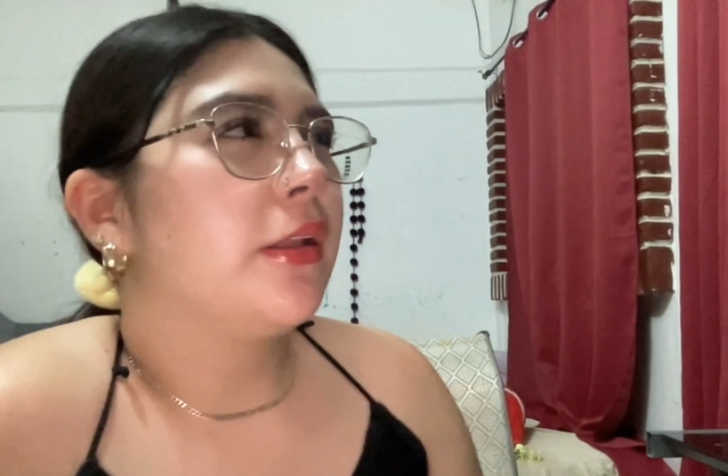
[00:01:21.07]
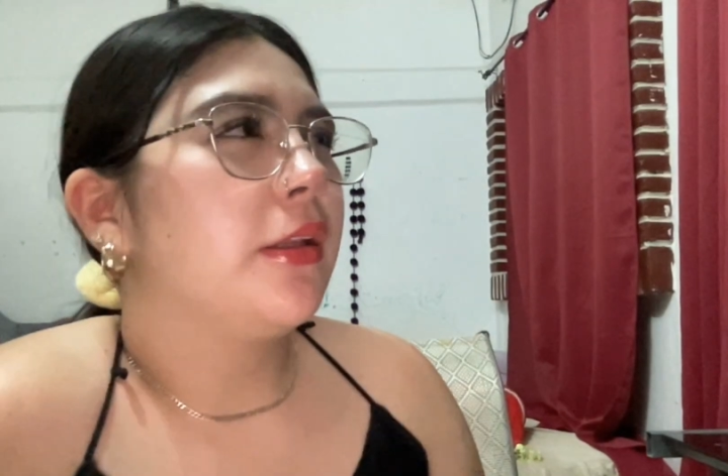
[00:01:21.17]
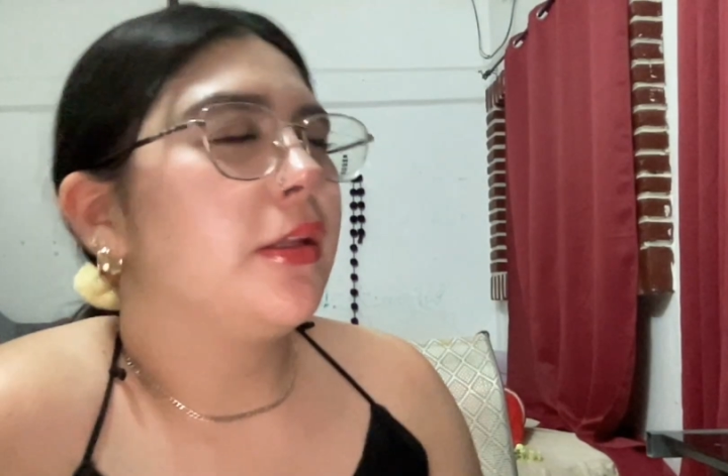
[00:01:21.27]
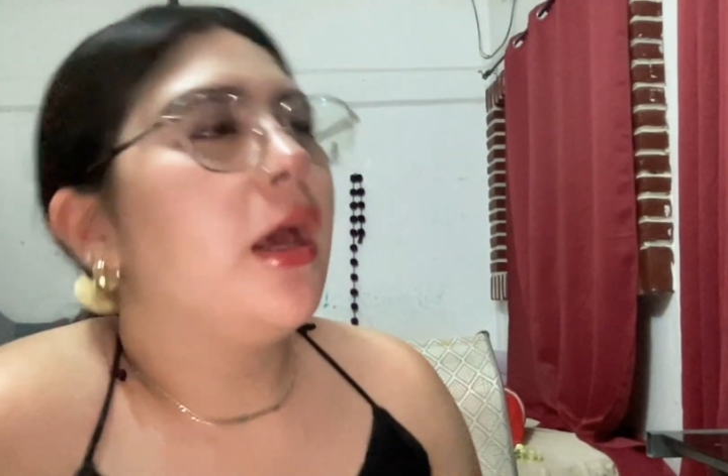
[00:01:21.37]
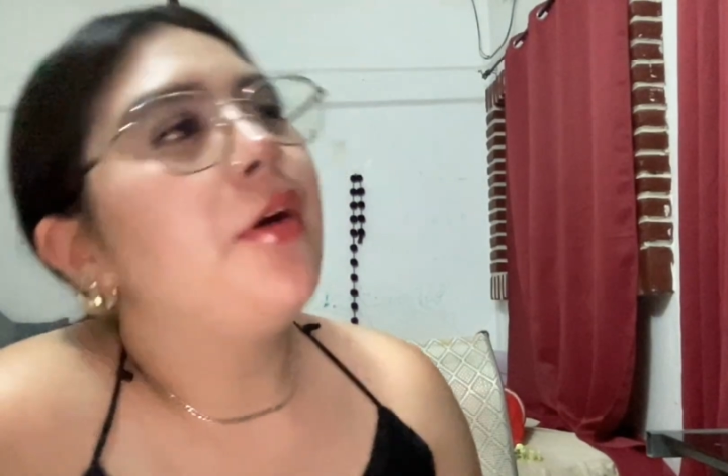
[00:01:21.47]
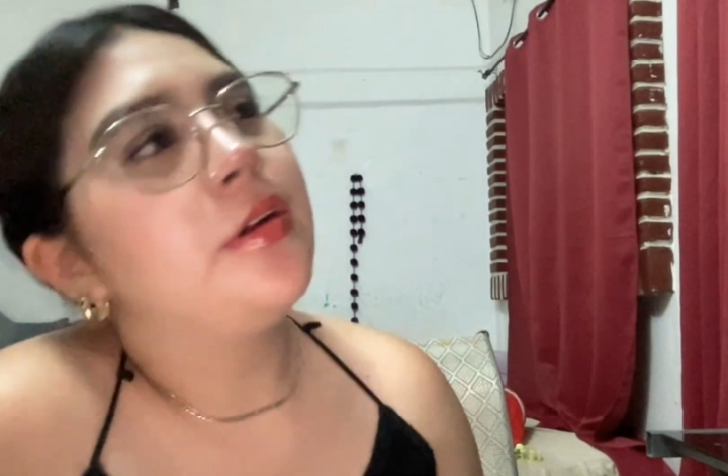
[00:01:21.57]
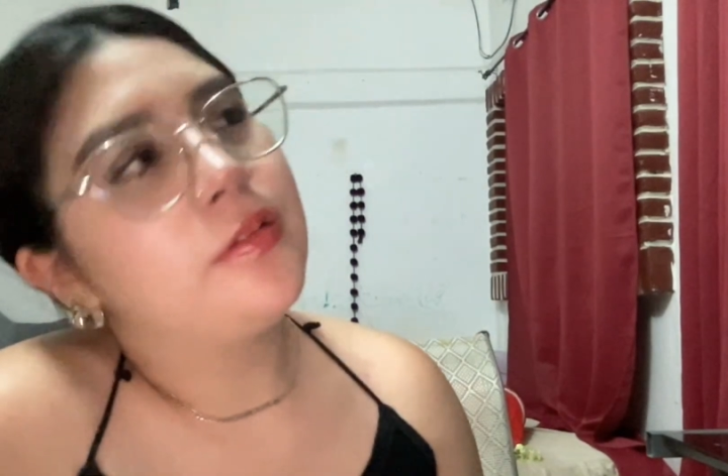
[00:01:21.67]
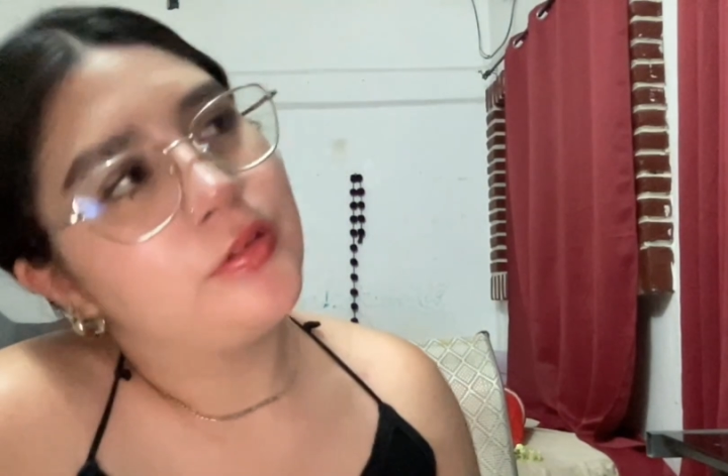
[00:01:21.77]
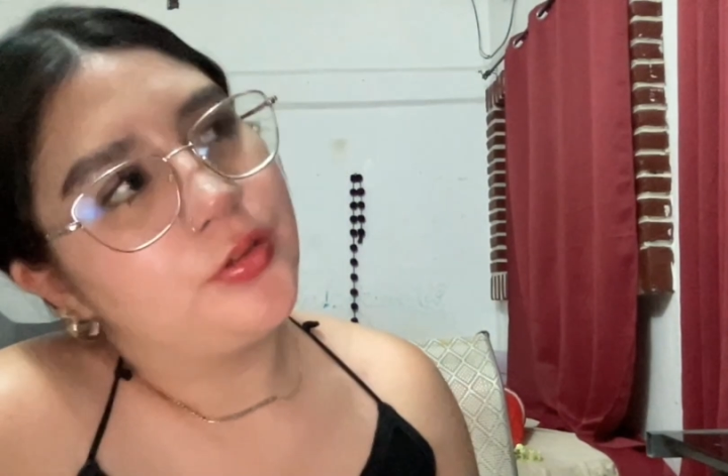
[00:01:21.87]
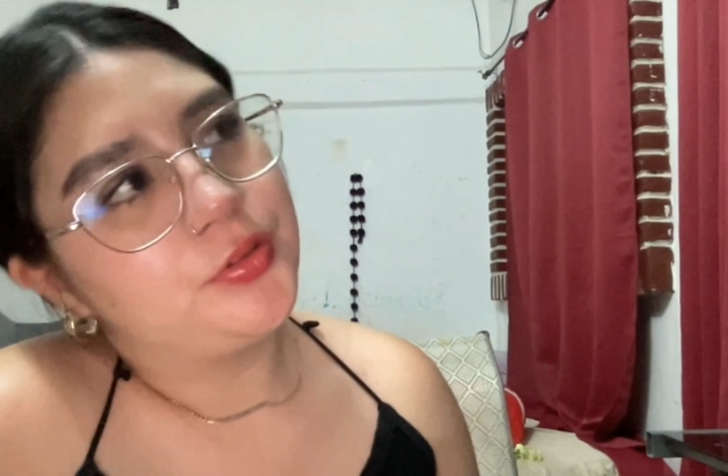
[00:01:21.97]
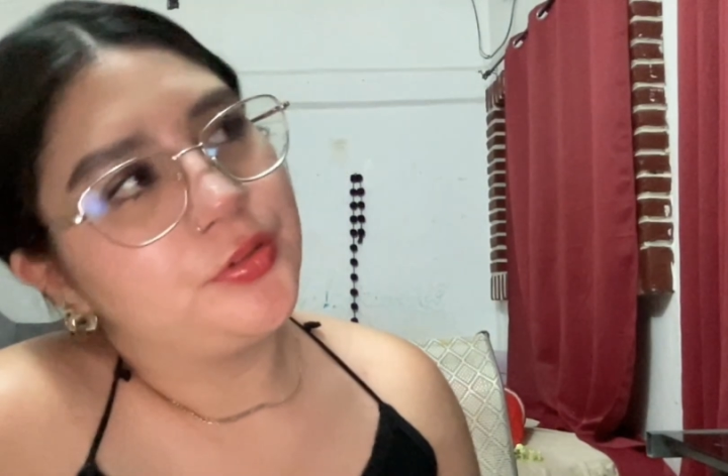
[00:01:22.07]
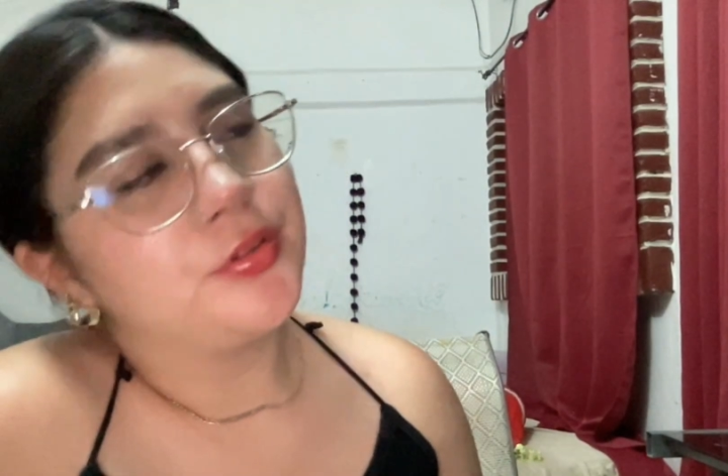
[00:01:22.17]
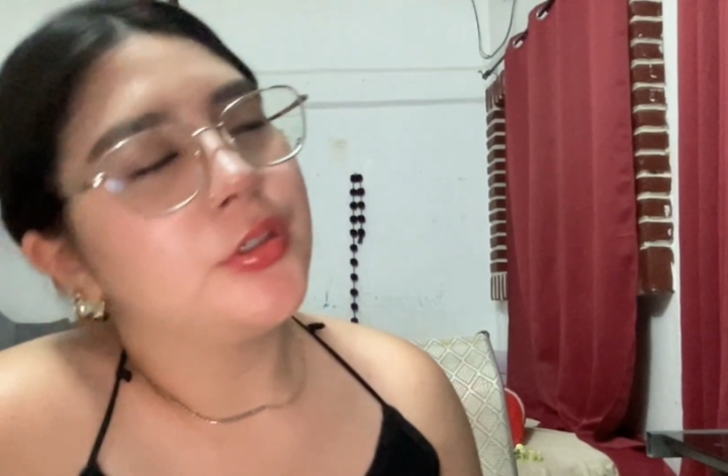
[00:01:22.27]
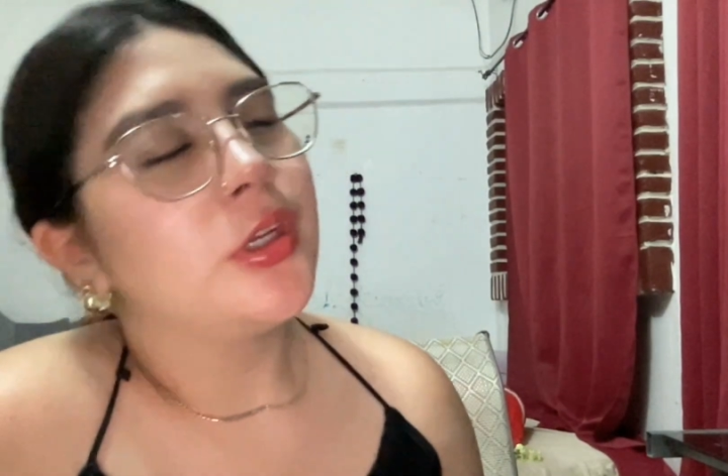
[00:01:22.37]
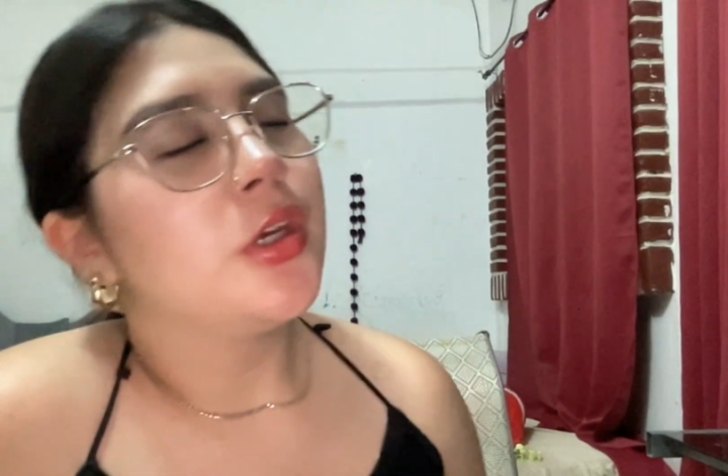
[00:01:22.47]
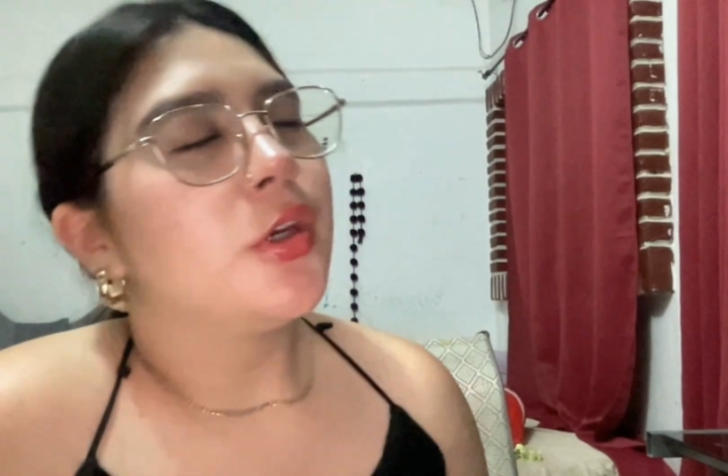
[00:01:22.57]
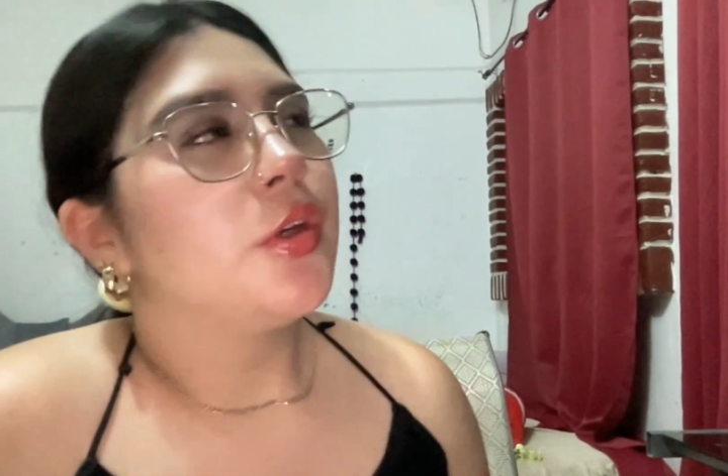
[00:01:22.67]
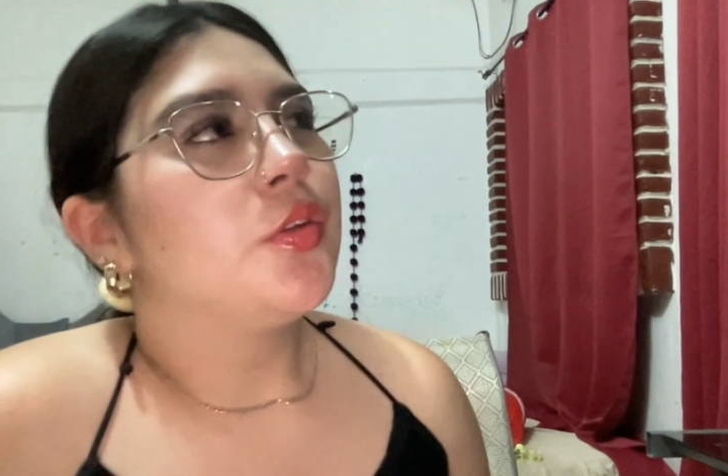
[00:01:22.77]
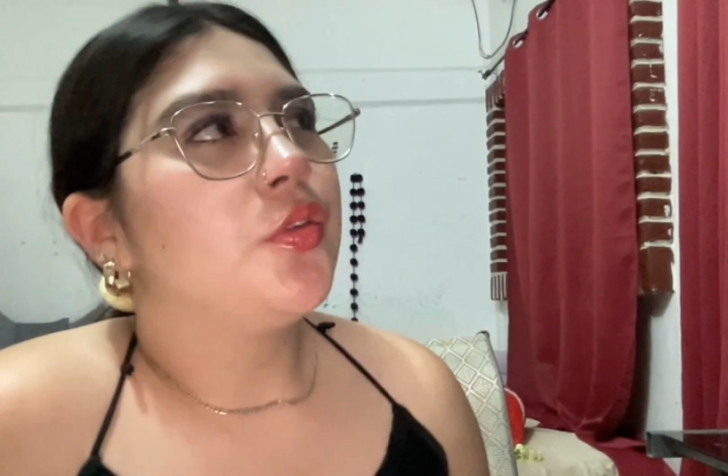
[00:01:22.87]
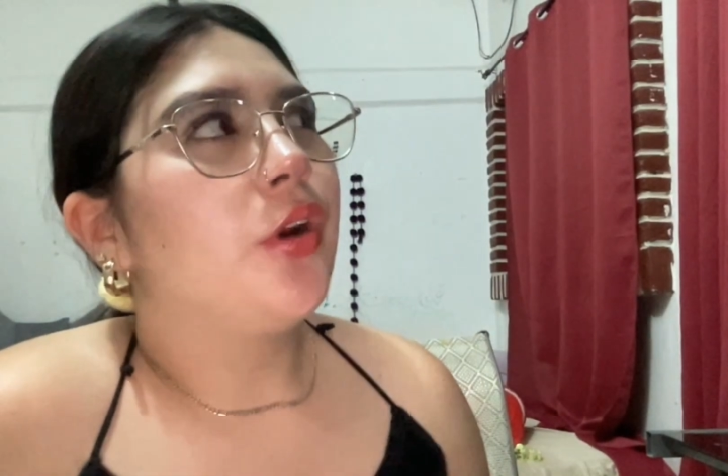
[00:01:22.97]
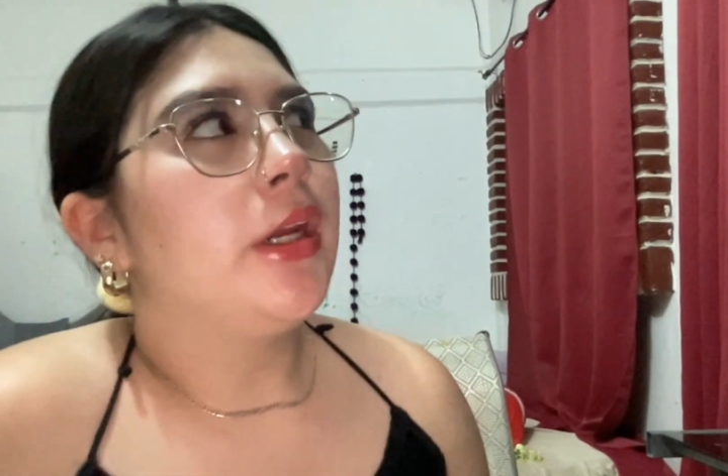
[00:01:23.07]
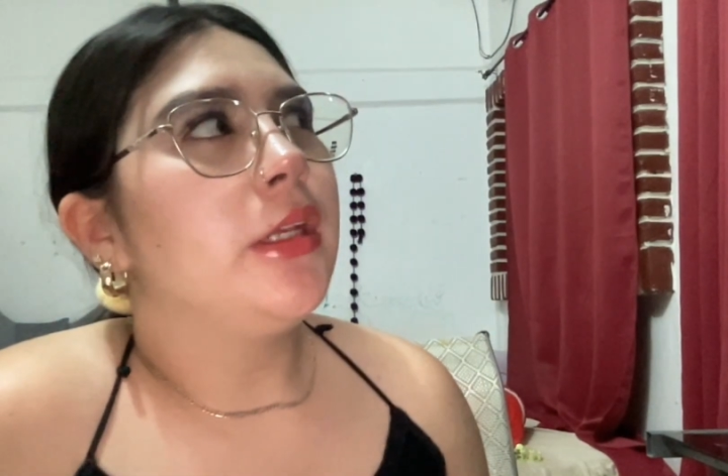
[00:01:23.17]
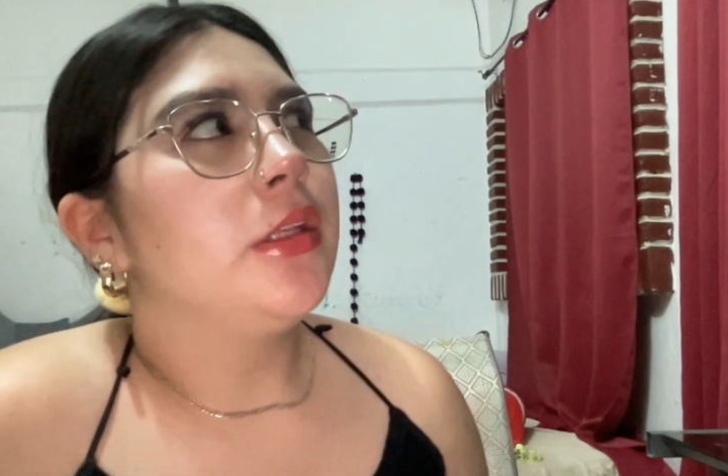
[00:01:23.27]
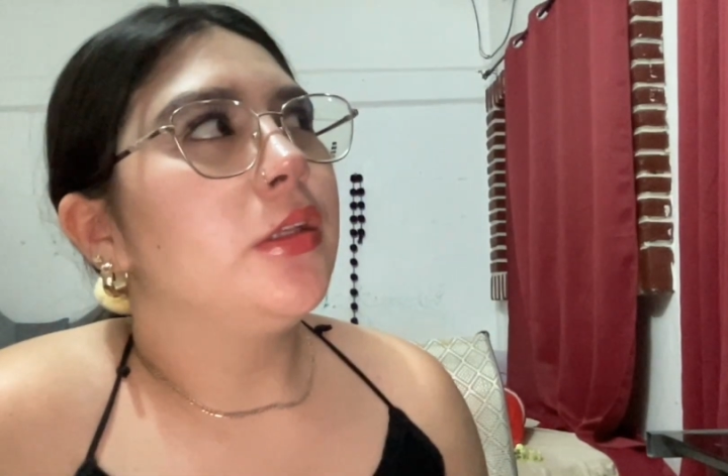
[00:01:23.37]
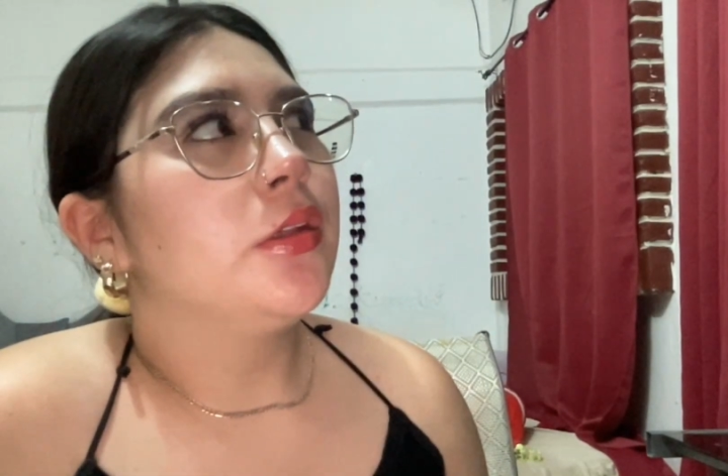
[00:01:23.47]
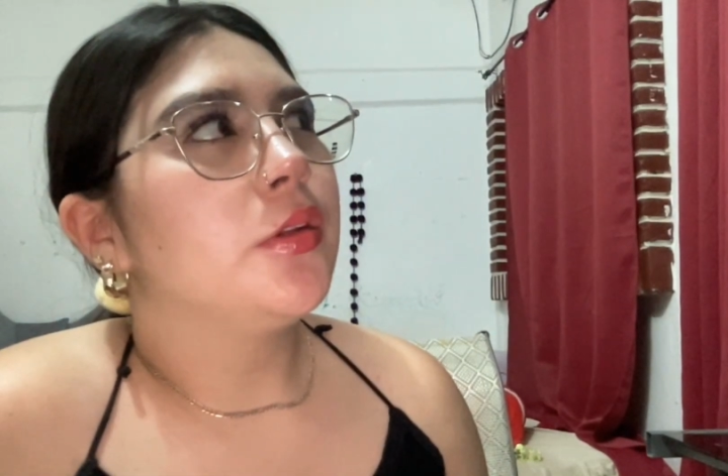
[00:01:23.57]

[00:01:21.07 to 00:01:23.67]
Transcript: Now it's your turn. Try